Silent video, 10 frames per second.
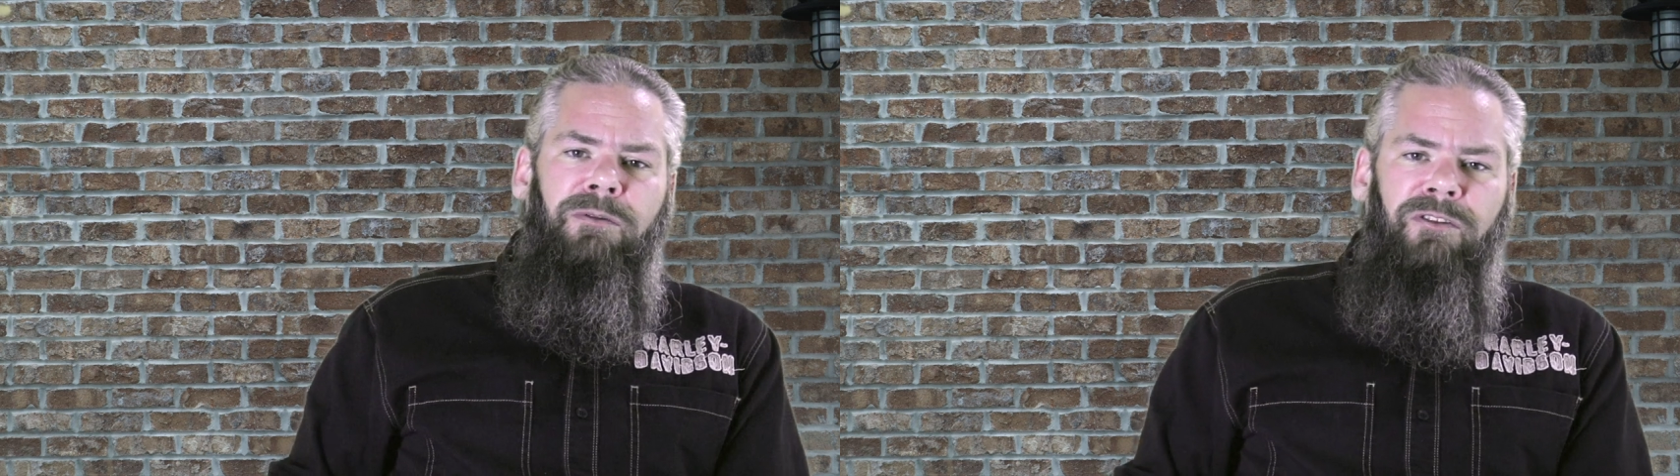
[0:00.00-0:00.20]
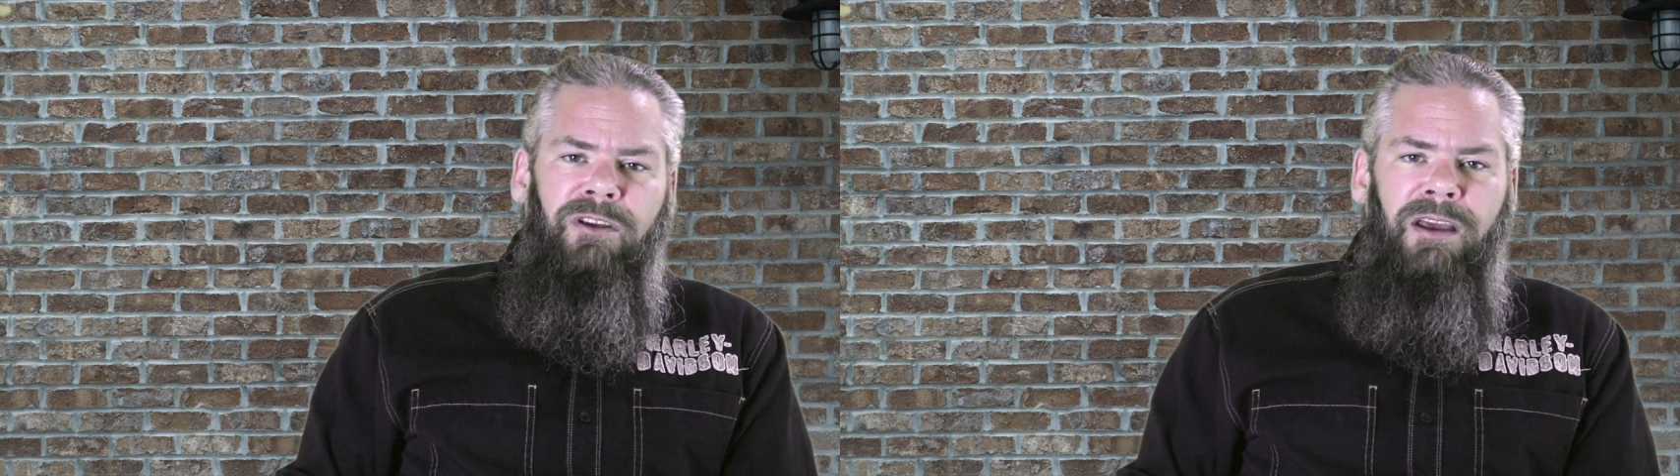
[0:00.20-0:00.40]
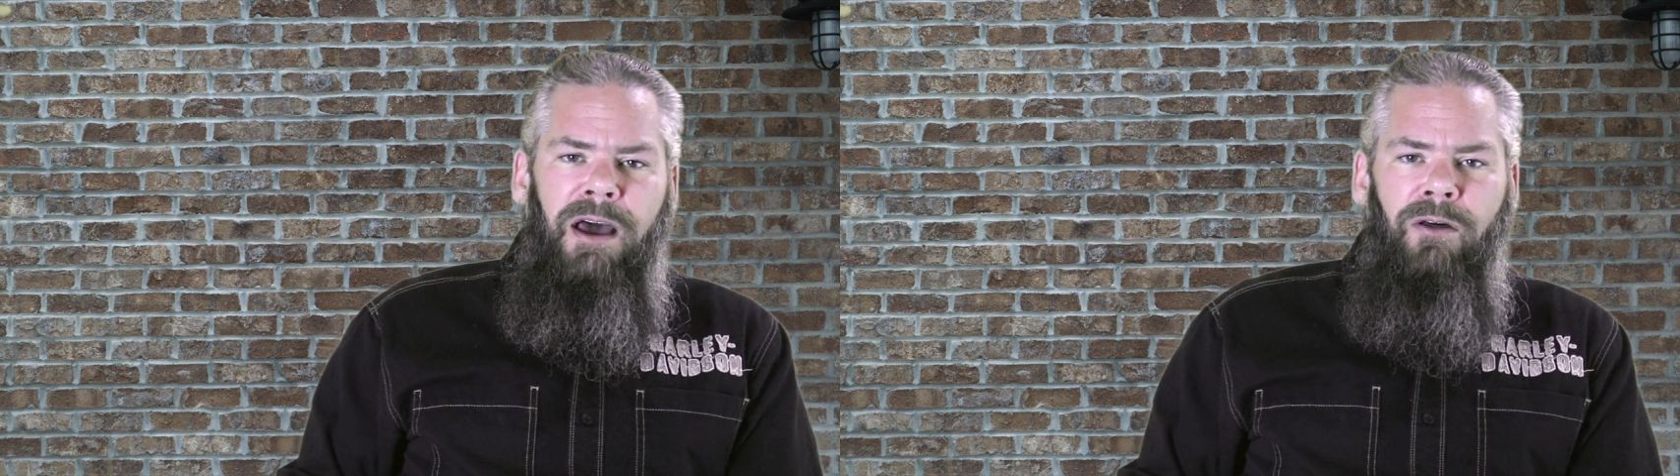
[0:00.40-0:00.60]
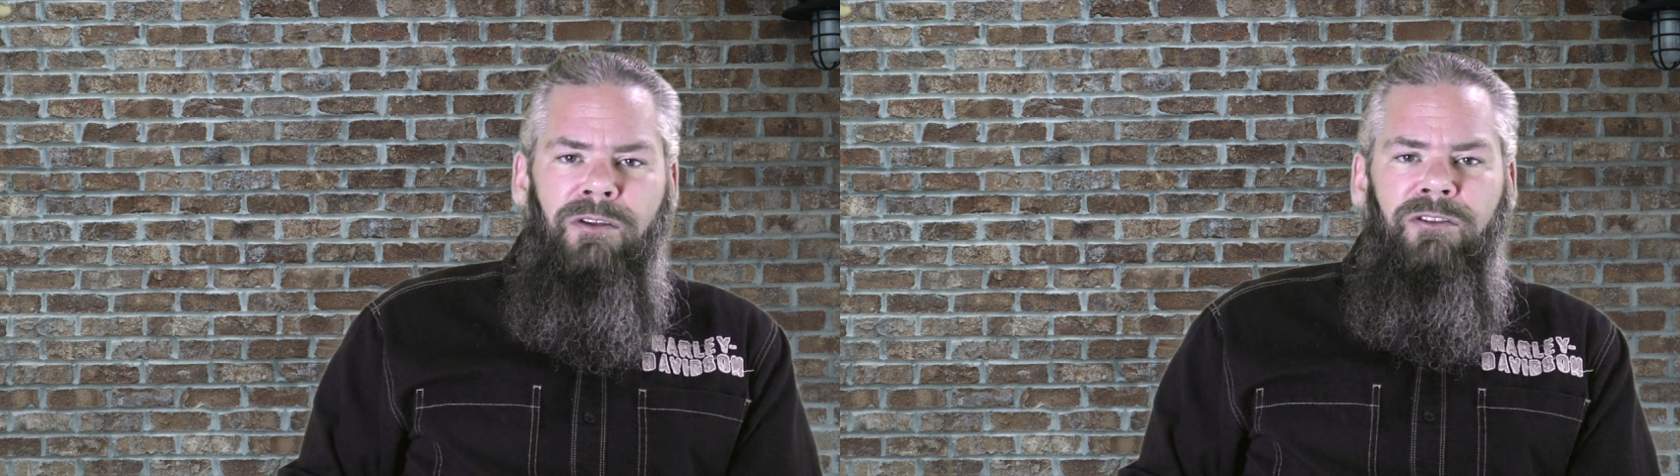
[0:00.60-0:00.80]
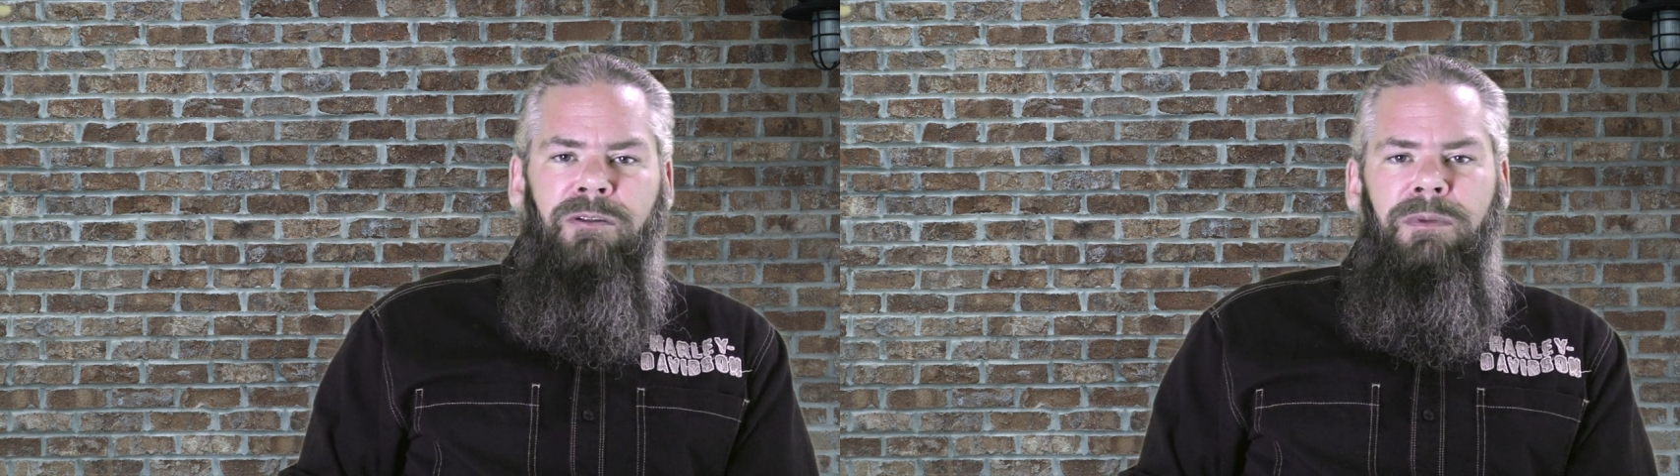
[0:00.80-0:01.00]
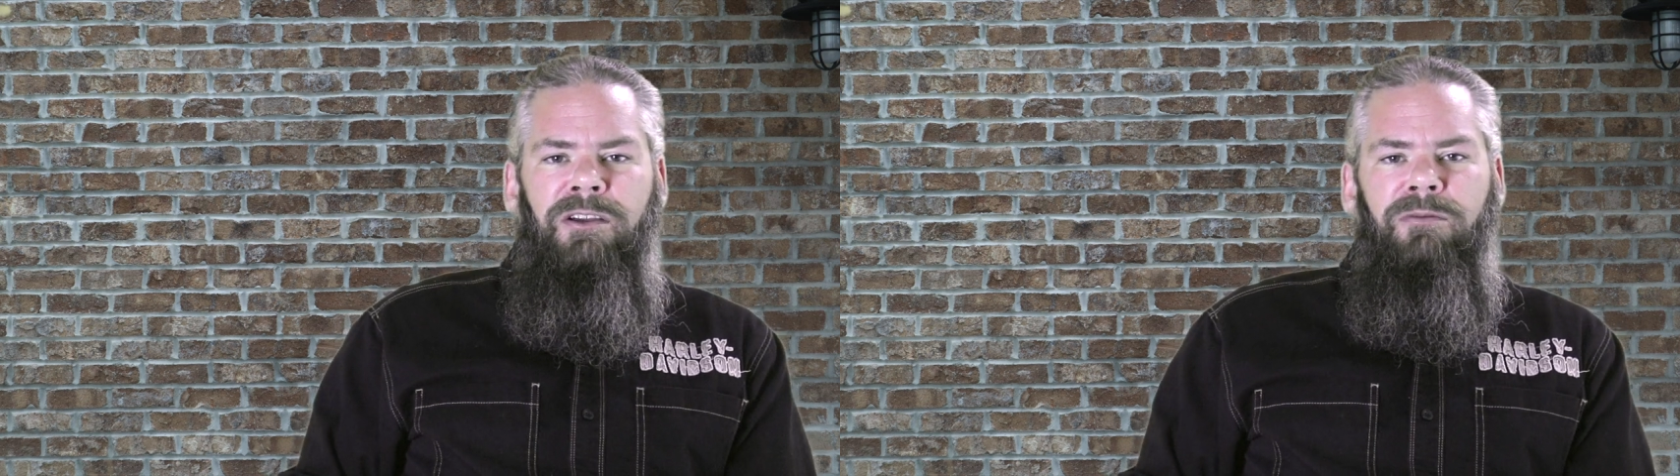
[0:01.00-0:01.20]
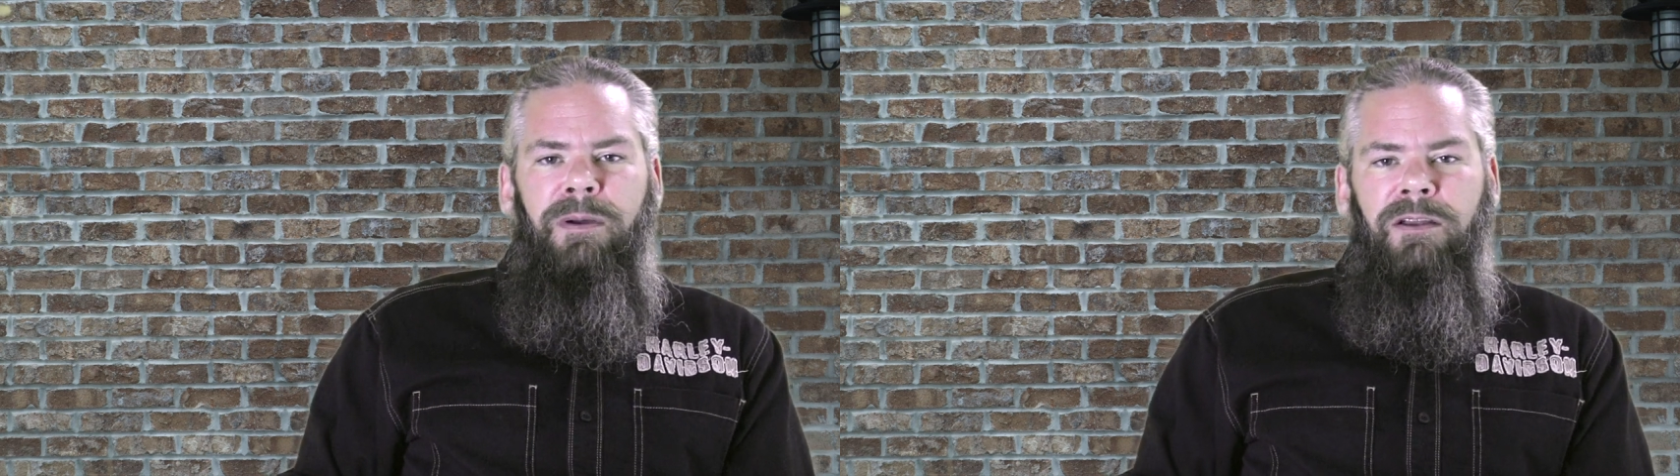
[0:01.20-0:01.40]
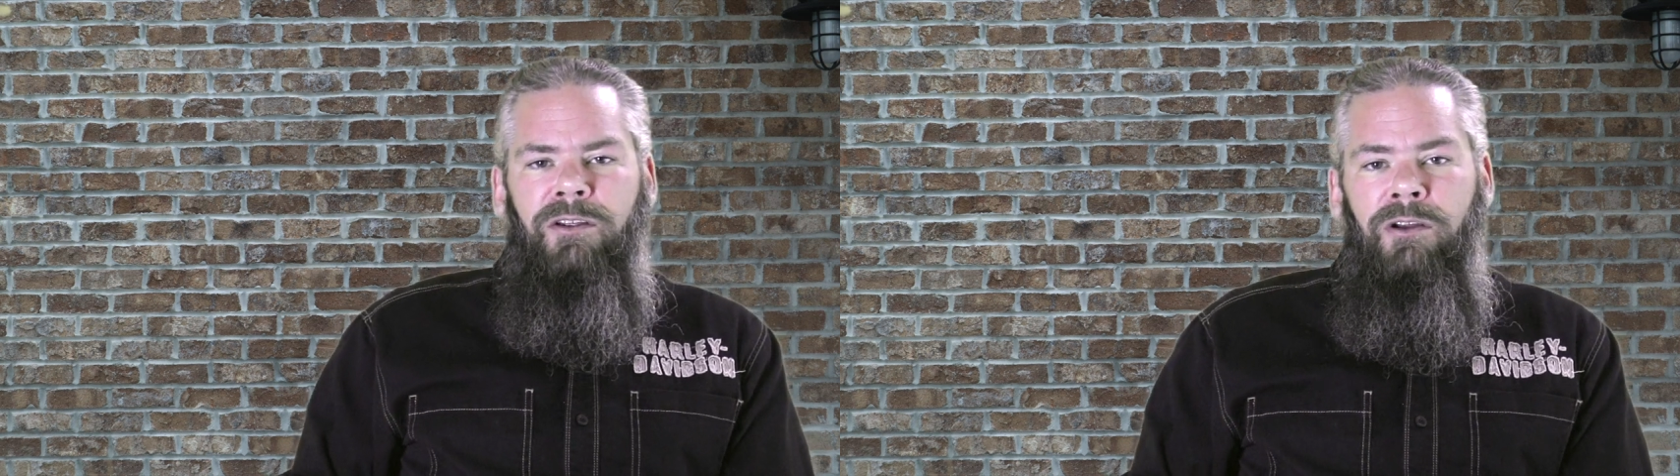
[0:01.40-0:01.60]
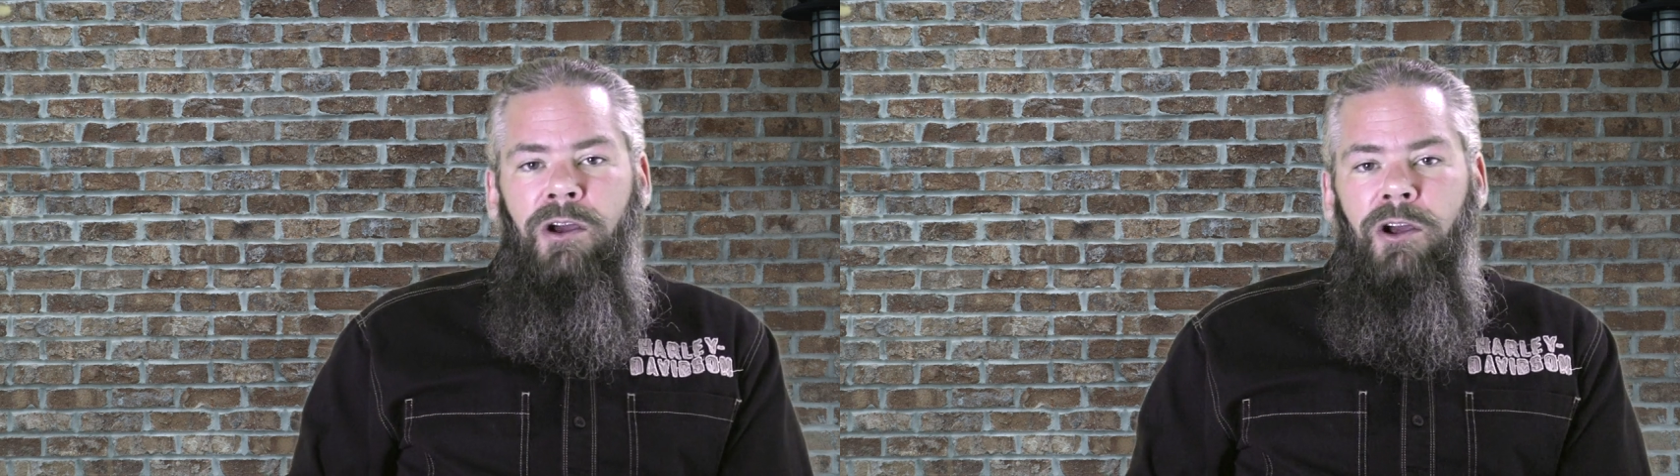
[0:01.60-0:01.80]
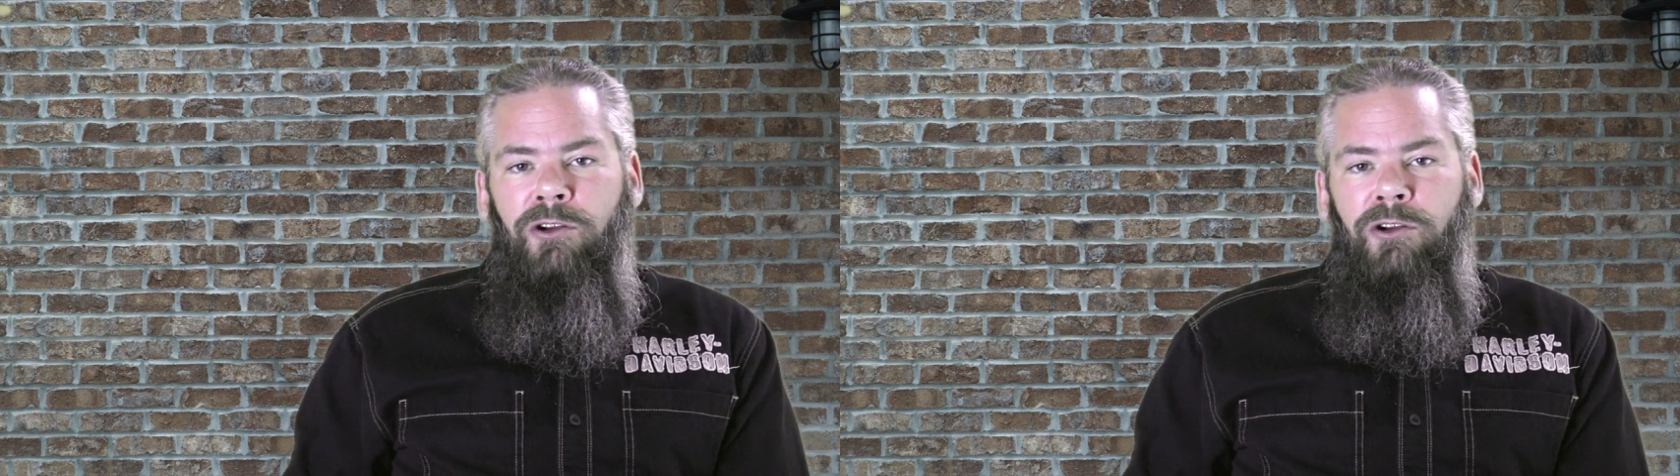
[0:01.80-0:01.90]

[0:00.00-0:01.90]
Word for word: see how this can be expected